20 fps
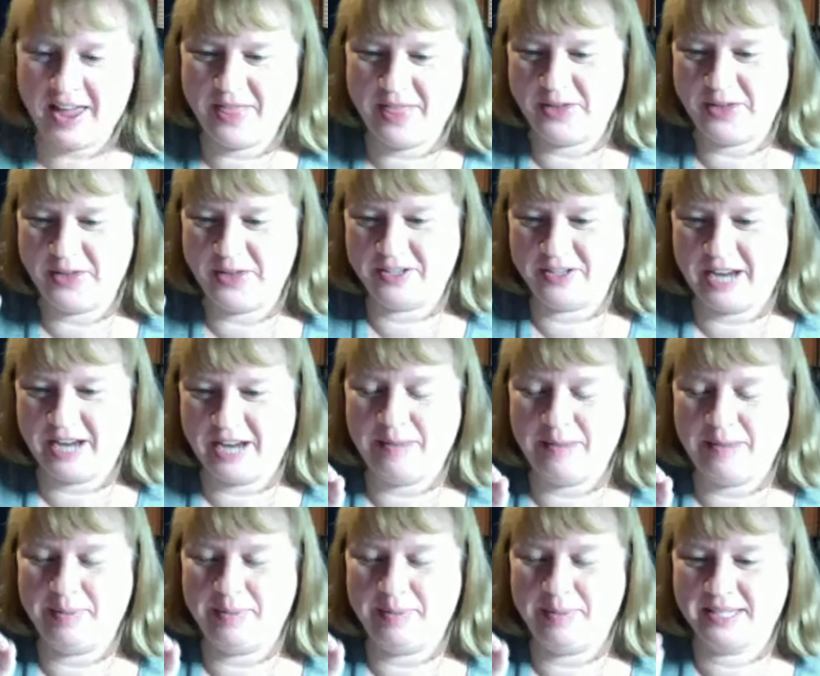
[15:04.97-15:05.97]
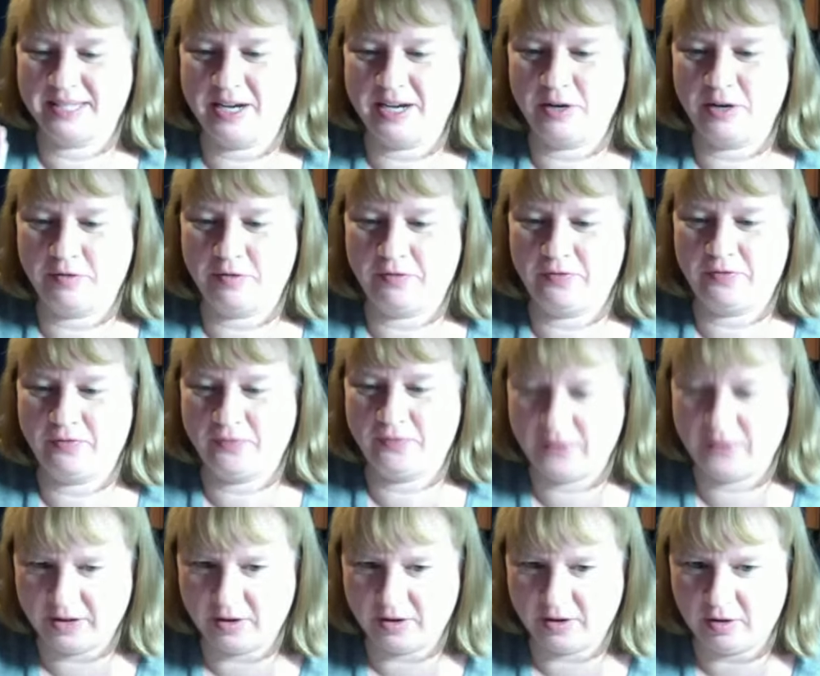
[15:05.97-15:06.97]
they're tiny because then I don't
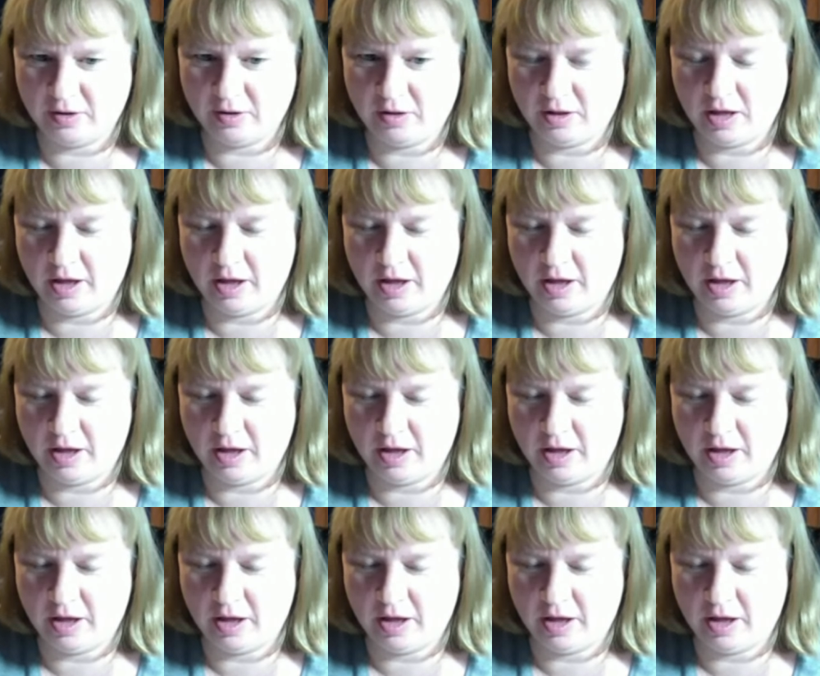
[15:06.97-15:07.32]
feel